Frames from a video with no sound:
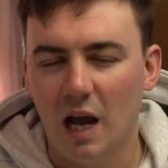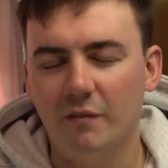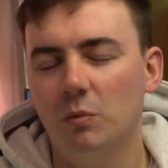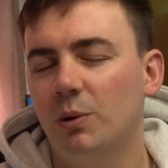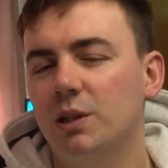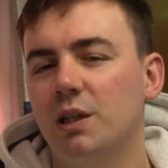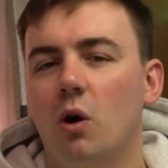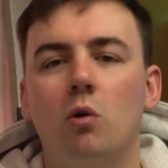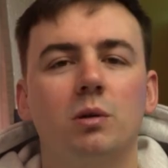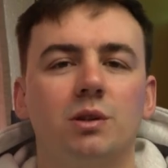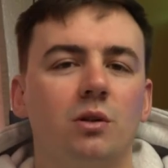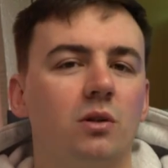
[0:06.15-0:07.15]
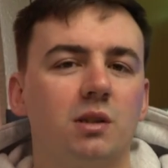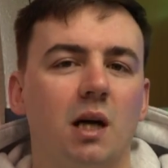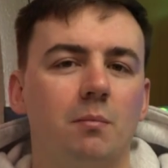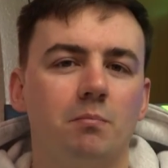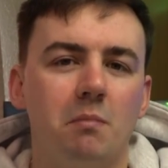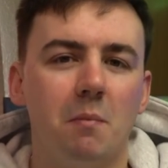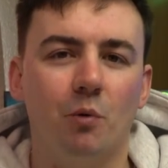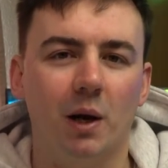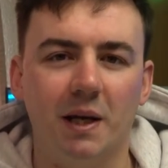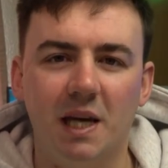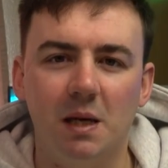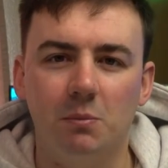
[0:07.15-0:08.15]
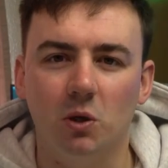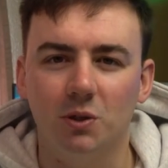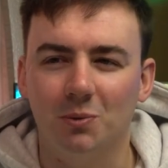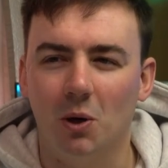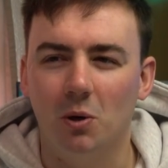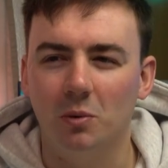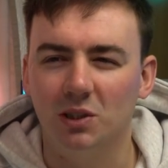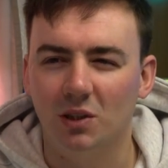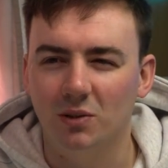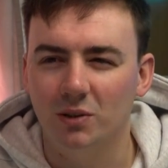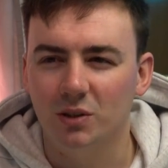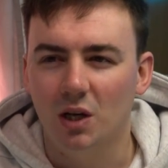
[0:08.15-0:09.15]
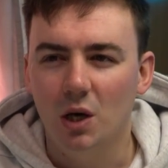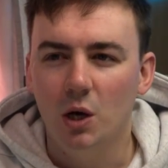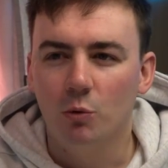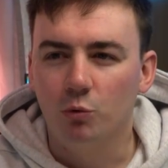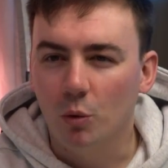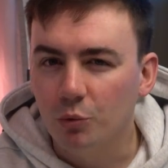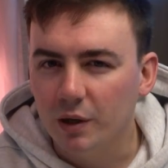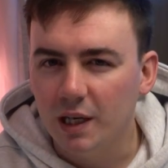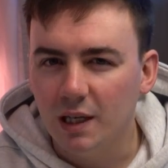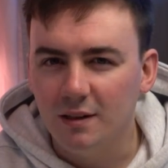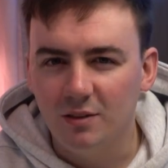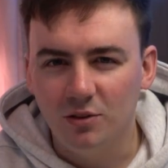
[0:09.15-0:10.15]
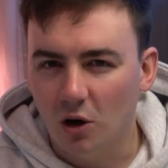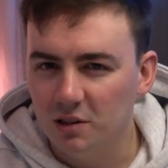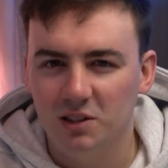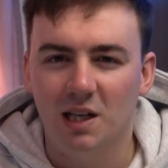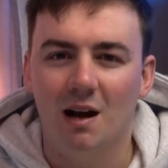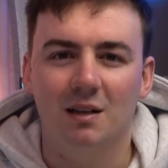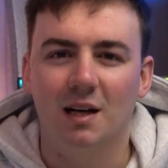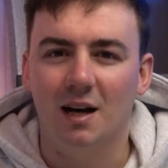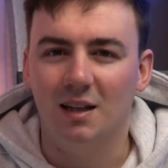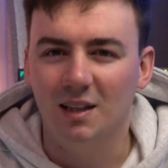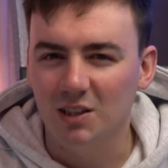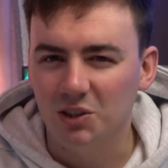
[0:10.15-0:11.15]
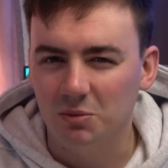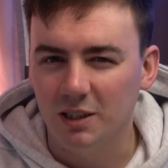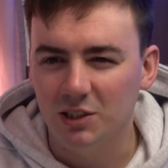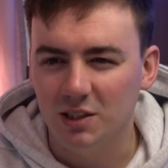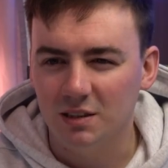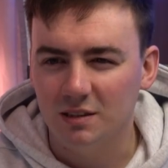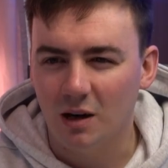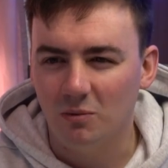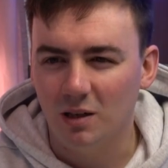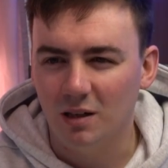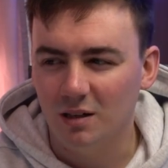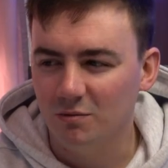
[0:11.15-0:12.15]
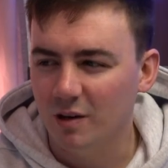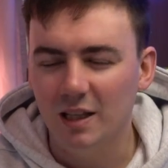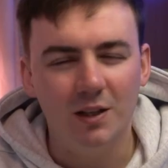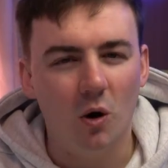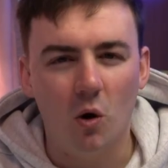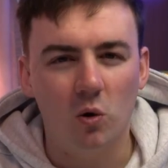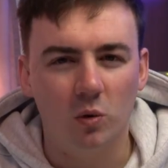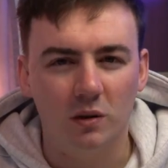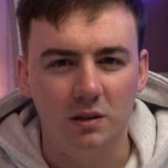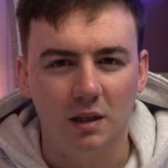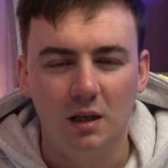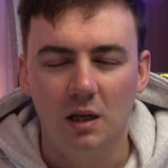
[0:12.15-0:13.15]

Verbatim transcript: Everybody always knows that membrane keyboards were always those rubbery, non-tactile little switches that were really awkward.